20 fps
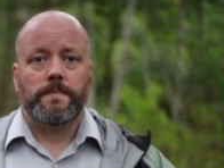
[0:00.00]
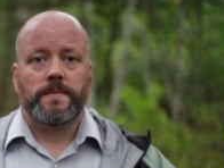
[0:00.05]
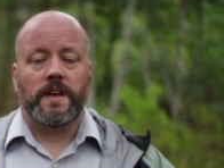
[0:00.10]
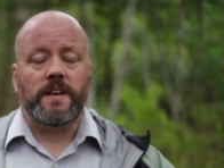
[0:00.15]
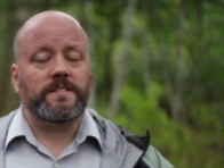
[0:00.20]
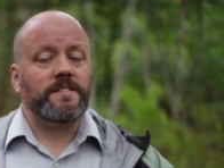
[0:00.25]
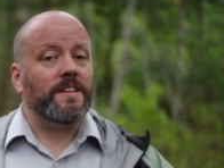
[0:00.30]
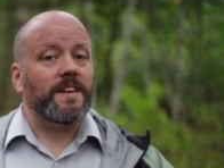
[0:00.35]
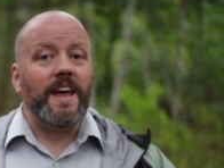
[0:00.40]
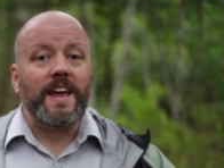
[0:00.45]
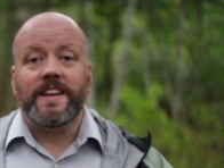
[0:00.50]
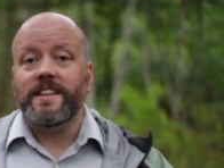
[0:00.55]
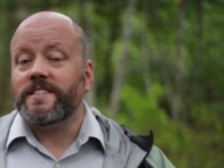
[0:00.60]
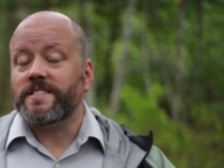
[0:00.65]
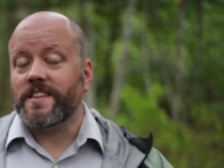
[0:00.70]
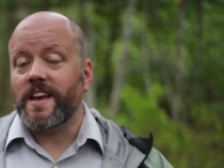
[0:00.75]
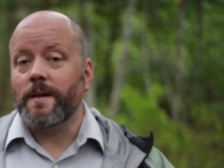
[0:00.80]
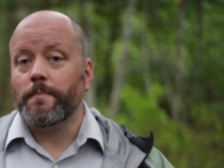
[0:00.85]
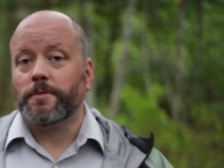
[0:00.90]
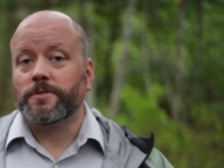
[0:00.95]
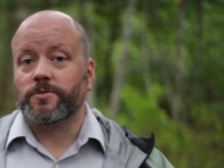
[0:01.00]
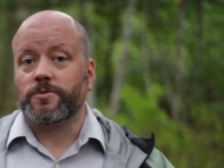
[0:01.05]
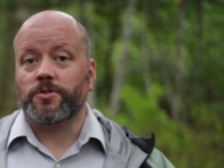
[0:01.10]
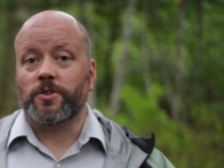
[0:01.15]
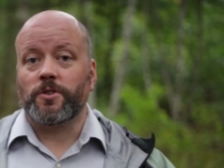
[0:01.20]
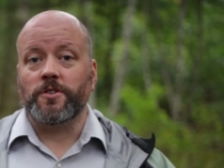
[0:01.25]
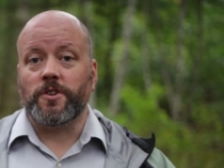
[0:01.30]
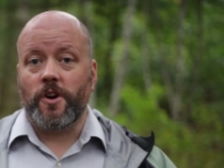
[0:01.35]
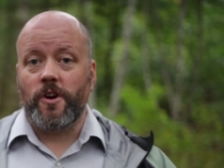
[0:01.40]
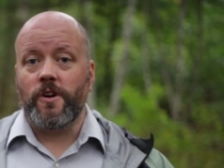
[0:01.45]
is that any samples
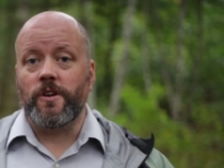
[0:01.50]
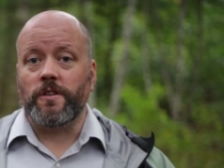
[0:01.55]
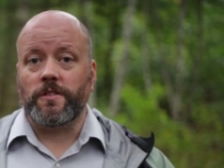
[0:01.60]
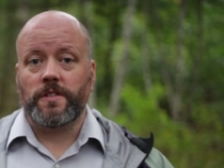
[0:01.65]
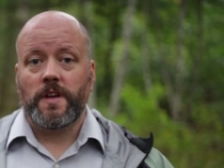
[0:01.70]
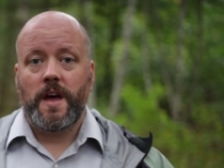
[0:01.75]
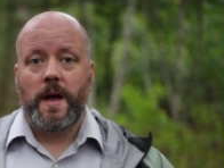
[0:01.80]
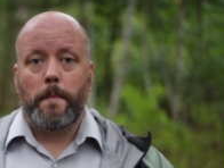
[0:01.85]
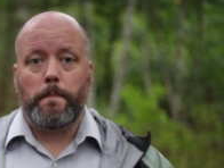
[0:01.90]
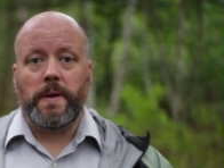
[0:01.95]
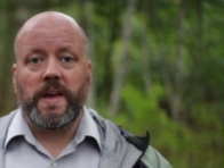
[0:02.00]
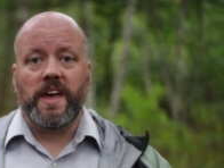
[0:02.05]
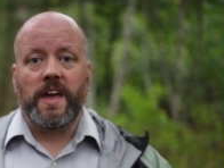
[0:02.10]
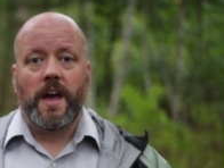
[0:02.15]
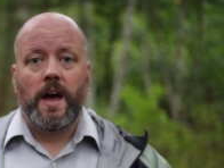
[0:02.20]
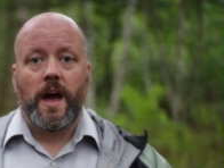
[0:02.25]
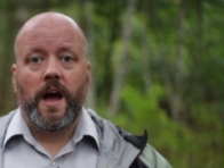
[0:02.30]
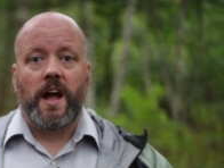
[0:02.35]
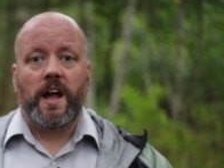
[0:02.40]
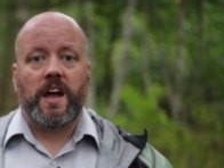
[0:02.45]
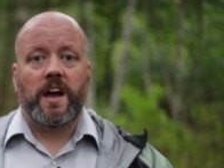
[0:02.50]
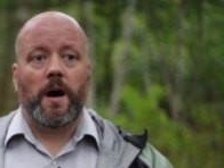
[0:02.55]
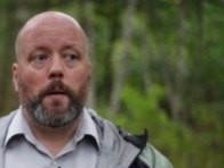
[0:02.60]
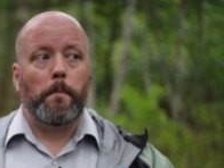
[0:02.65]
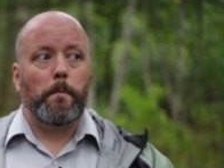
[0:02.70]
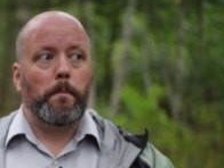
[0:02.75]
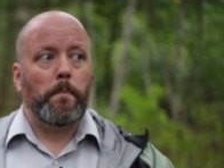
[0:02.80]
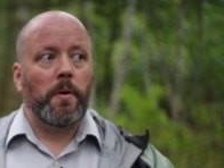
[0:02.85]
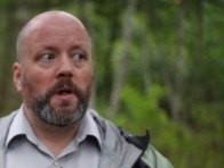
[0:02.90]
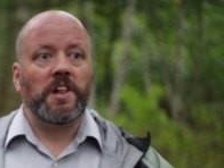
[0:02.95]
returned to Earth be
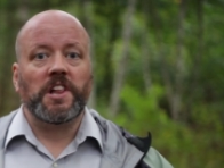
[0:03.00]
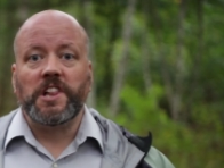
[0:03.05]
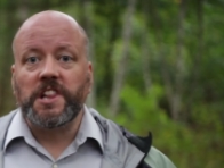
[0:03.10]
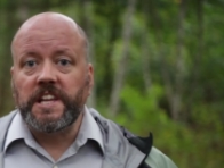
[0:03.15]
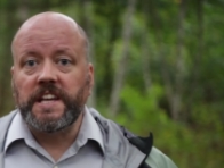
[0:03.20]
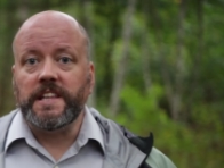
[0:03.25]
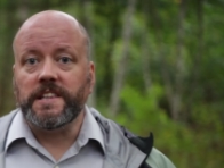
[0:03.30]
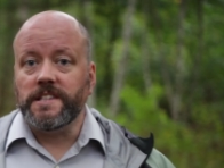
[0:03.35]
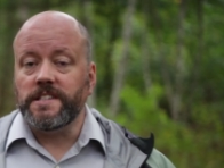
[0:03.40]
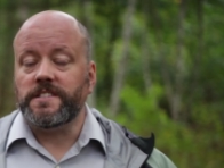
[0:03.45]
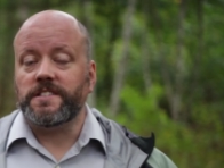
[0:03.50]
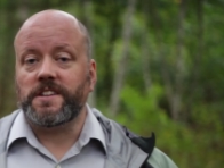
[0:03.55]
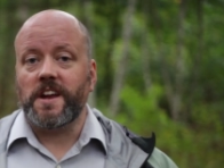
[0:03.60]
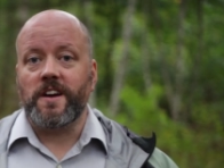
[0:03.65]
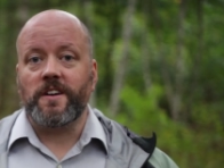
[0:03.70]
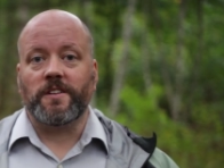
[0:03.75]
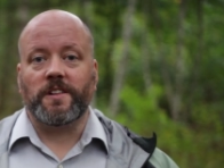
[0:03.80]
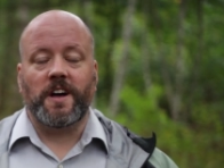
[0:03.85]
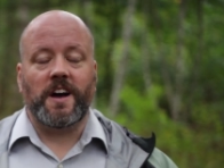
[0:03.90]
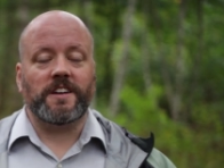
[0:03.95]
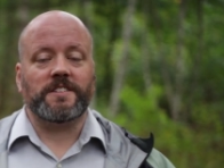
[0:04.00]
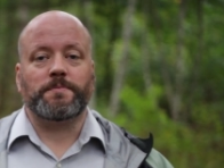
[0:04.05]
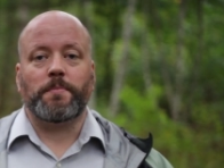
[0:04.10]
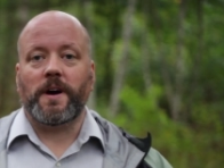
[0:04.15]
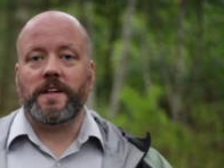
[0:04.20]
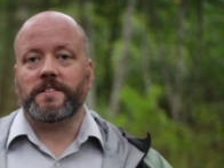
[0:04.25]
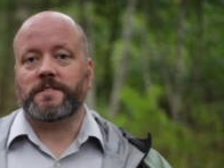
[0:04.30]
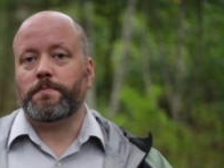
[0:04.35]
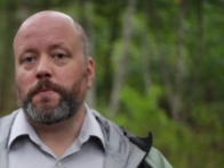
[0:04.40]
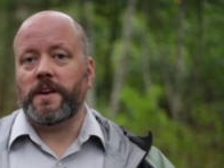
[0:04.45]
completely sterilized
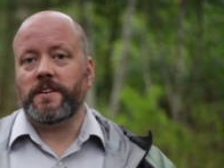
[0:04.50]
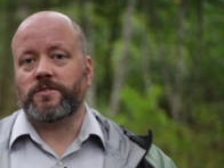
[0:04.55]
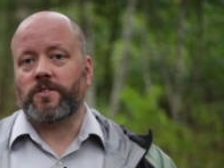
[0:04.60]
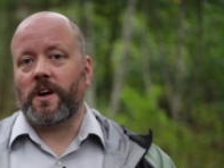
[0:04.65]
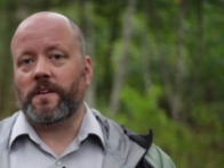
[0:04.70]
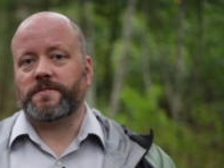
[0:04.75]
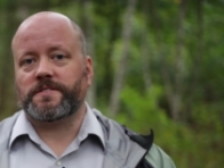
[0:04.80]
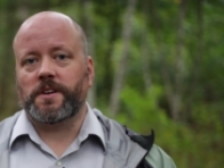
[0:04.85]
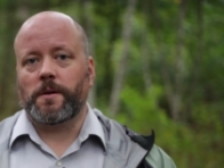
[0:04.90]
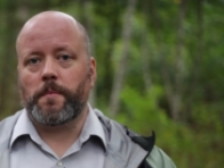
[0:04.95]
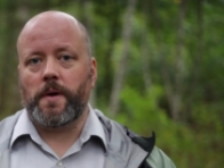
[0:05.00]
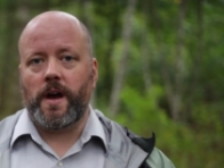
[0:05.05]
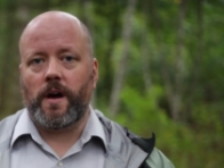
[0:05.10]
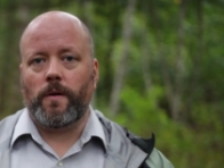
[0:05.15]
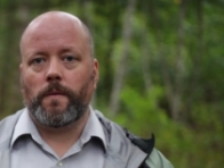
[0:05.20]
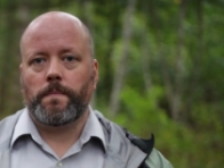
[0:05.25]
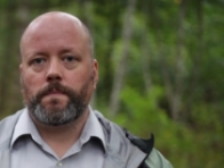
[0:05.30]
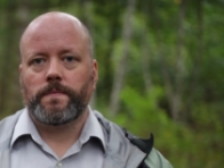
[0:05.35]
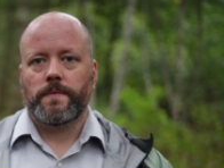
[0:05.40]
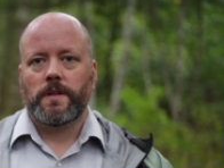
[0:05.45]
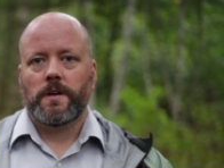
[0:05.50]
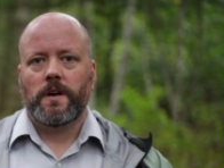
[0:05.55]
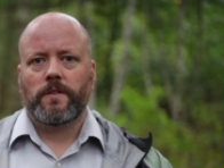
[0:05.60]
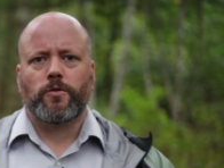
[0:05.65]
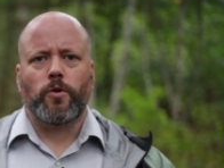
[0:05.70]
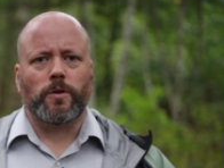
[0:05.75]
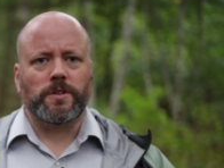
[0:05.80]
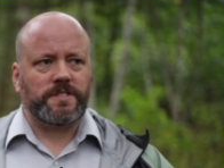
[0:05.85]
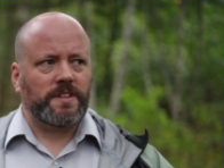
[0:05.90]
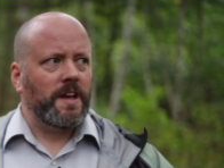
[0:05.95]
by the spacecraft somehow. Of
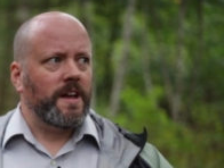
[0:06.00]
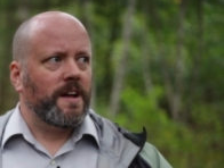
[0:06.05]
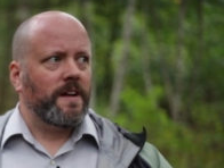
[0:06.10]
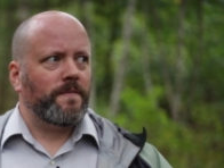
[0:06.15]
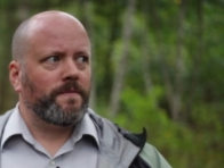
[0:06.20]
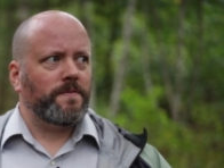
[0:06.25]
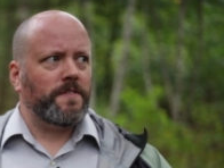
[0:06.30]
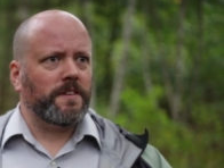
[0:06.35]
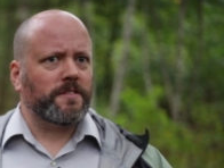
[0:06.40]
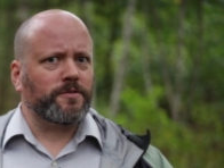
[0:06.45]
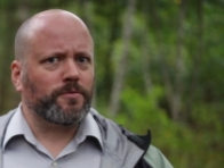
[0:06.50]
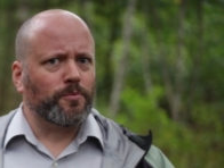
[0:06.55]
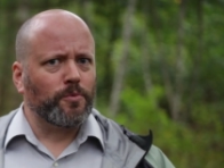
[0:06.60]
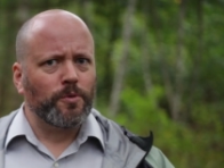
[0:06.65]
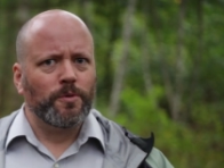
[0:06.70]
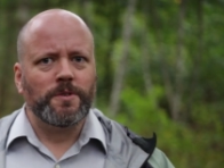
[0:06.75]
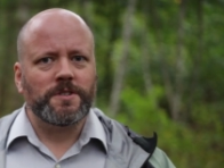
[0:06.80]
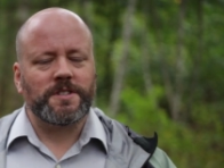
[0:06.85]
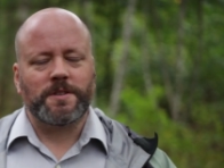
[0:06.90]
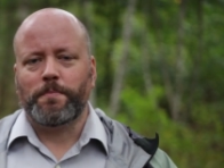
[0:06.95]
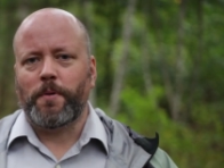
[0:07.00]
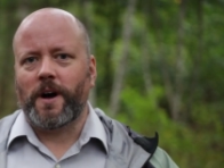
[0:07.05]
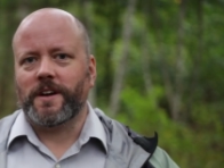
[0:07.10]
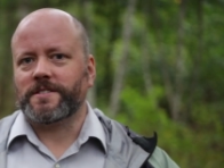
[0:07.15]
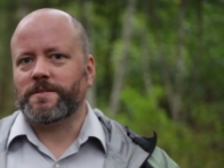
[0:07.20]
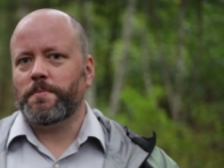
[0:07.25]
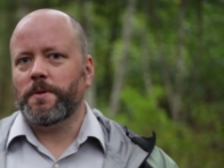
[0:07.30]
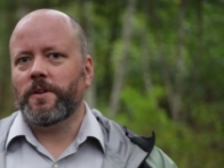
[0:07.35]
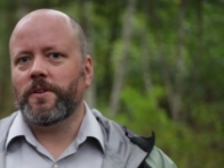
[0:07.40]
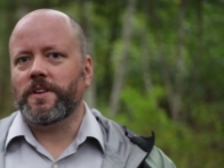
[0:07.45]
course, this ruins the
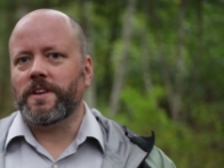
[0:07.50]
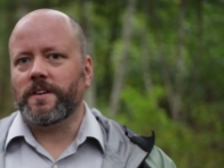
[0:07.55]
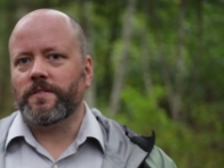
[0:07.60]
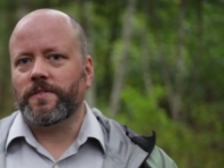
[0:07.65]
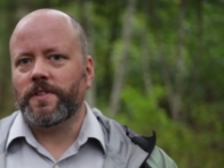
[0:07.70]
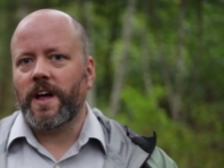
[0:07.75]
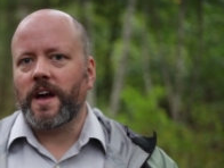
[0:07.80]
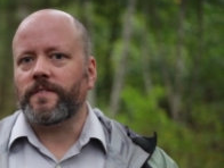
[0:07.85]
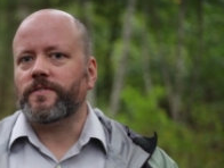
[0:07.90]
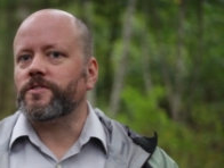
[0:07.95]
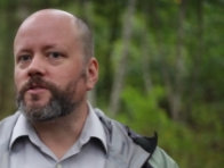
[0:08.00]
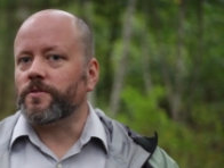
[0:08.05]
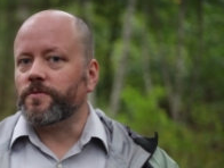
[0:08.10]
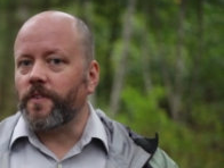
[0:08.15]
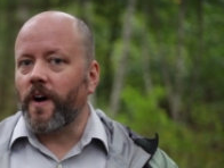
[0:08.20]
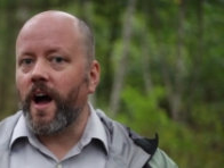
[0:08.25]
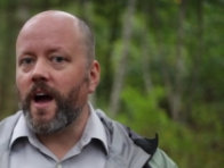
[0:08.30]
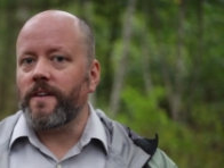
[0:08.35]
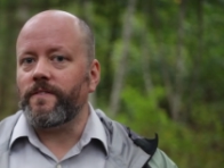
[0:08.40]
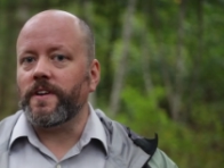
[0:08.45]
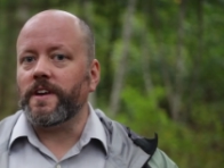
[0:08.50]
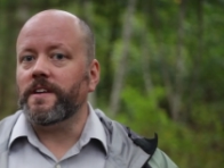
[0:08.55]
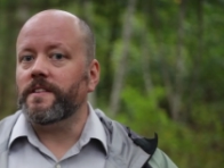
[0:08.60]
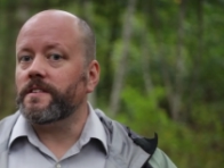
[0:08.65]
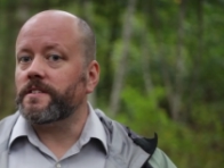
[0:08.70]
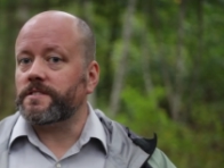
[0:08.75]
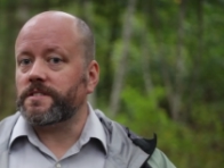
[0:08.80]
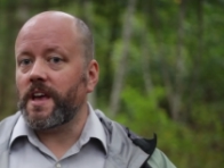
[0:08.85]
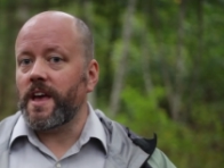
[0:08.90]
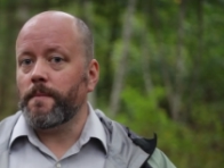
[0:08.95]
possibility of life surviving in
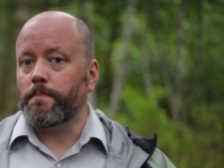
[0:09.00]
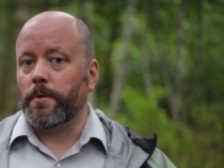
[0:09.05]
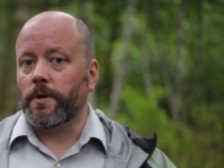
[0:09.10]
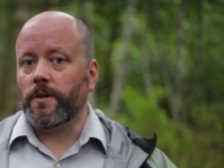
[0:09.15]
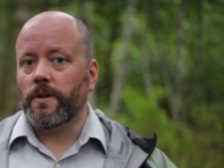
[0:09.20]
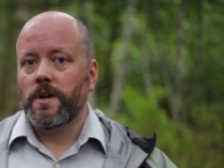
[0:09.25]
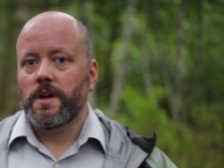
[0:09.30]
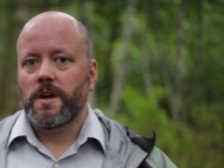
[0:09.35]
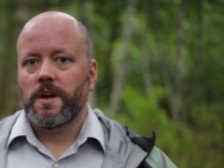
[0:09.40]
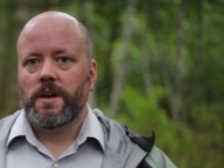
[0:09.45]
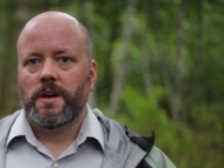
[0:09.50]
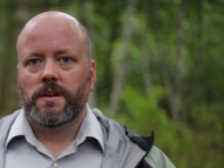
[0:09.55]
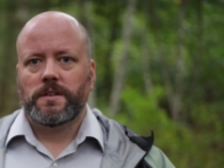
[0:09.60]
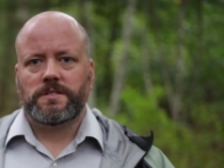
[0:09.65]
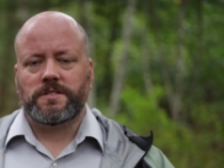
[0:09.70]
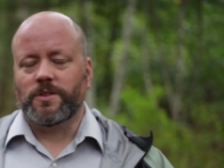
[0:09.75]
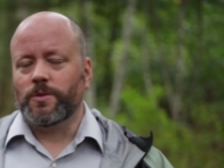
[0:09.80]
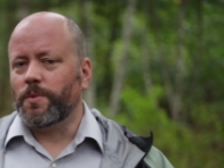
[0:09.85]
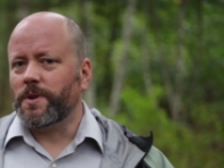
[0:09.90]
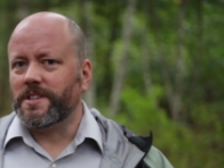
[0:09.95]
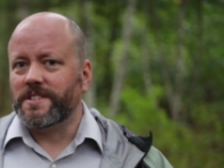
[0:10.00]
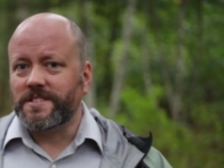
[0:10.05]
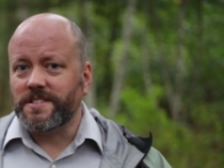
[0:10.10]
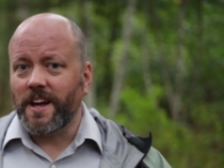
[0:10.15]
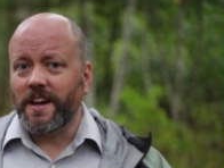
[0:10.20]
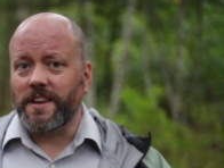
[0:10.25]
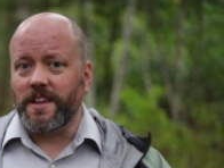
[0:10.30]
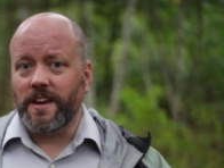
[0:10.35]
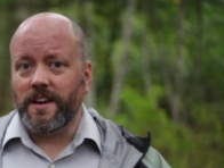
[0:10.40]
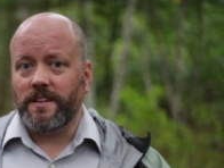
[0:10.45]
the sample so that we could
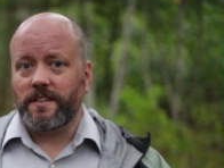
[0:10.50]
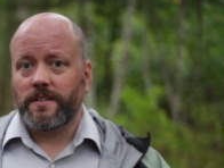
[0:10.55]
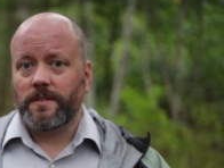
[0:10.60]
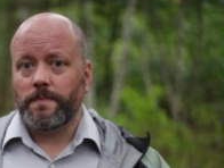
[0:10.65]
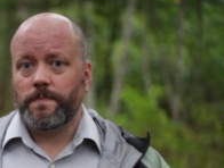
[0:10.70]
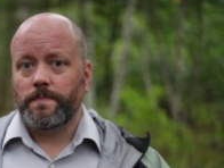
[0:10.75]
study it.